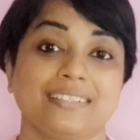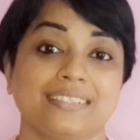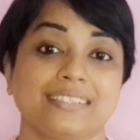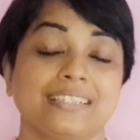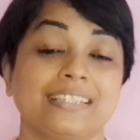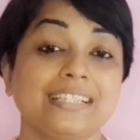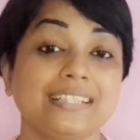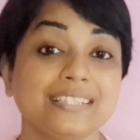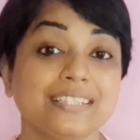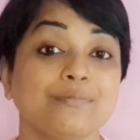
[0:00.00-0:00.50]

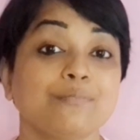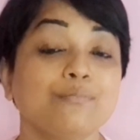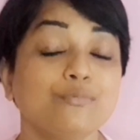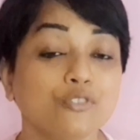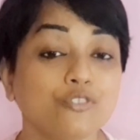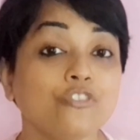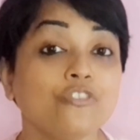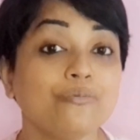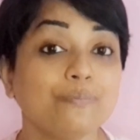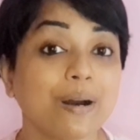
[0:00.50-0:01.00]
This
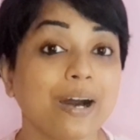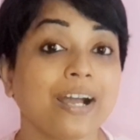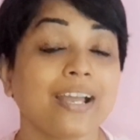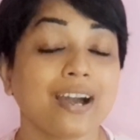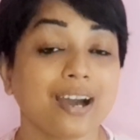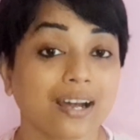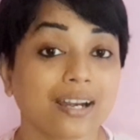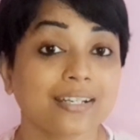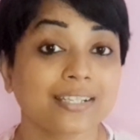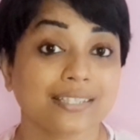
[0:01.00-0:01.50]
move by
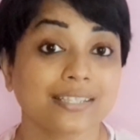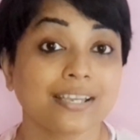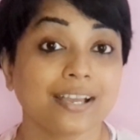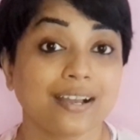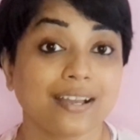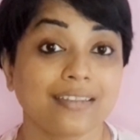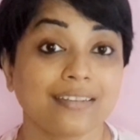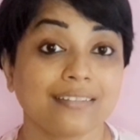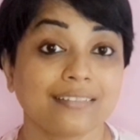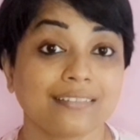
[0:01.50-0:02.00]

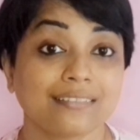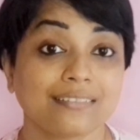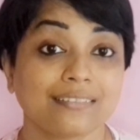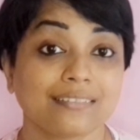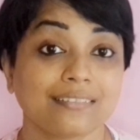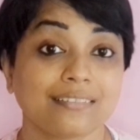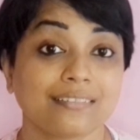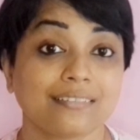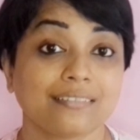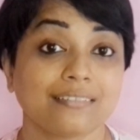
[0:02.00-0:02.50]

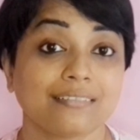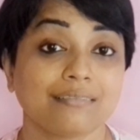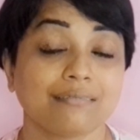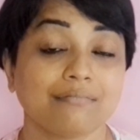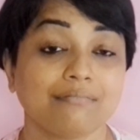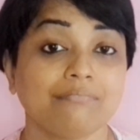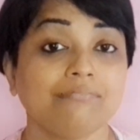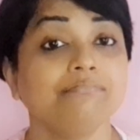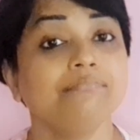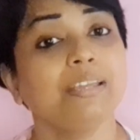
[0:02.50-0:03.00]

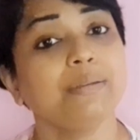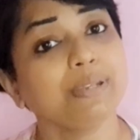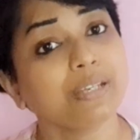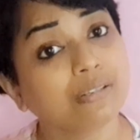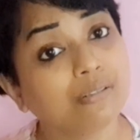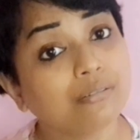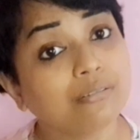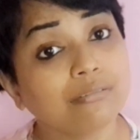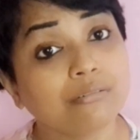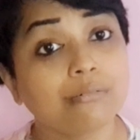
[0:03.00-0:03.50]
RCI may
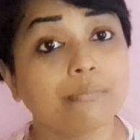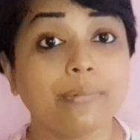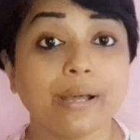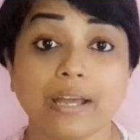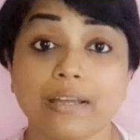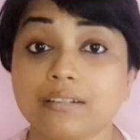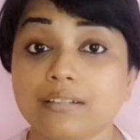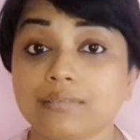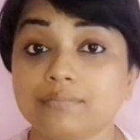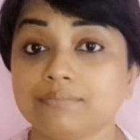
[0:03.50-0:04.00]
be good or
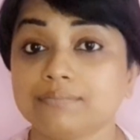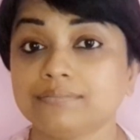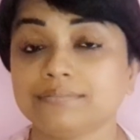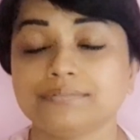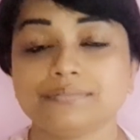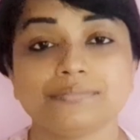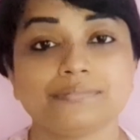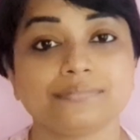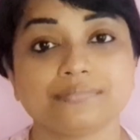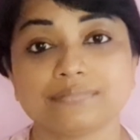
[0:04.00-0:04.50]
bad,
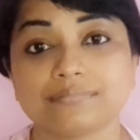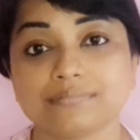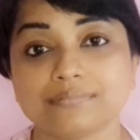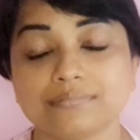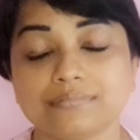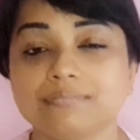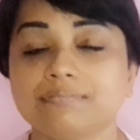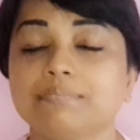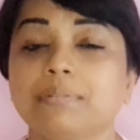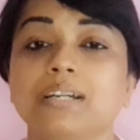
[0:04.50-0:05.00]

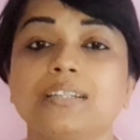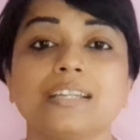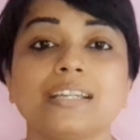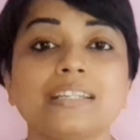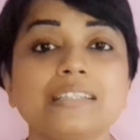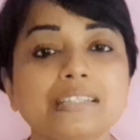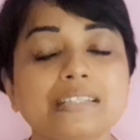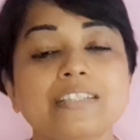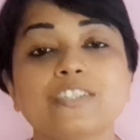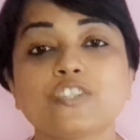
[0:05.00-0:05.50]
but
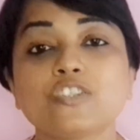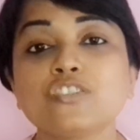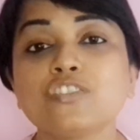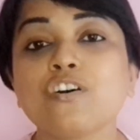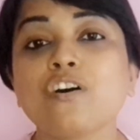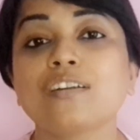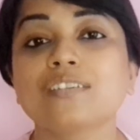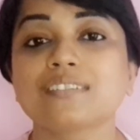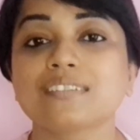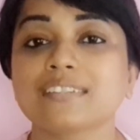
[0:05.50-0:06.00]
it is
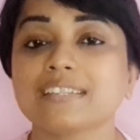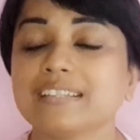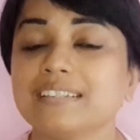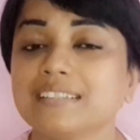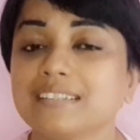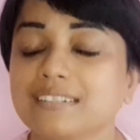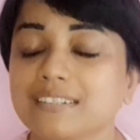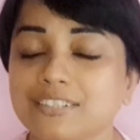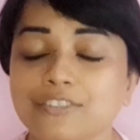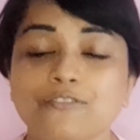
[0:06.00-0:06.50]
not
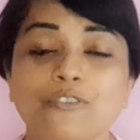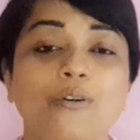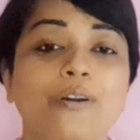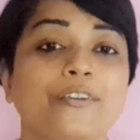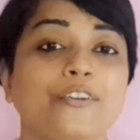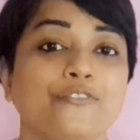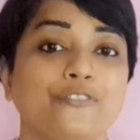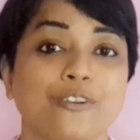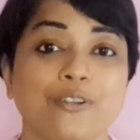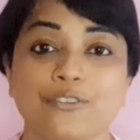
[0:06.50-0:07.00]

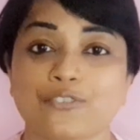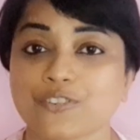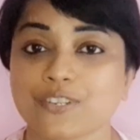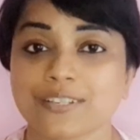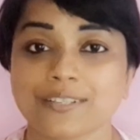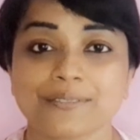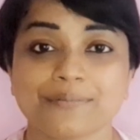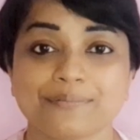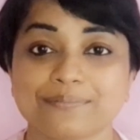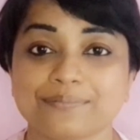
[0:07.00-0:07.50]
devoid of
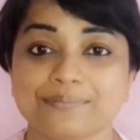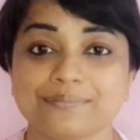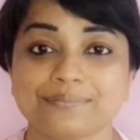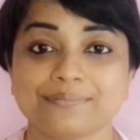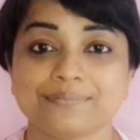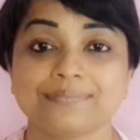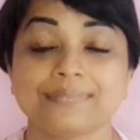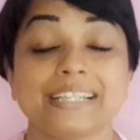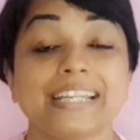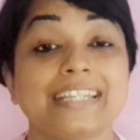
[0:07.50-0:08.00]
logic.
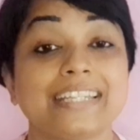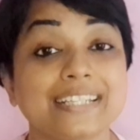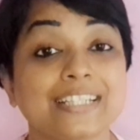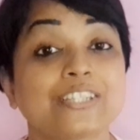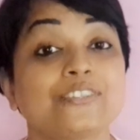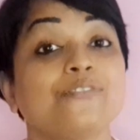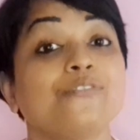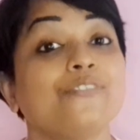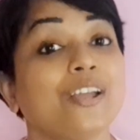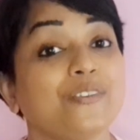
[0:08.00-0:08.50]
It
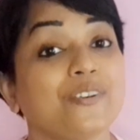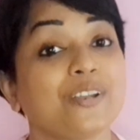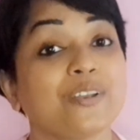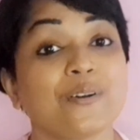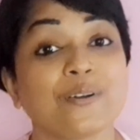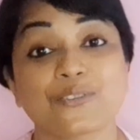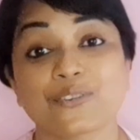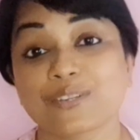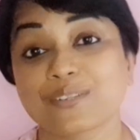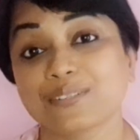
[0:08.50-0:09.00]
is very
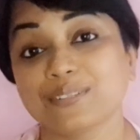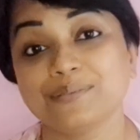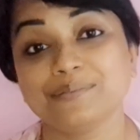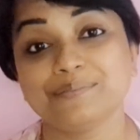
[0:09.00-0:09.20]
logical.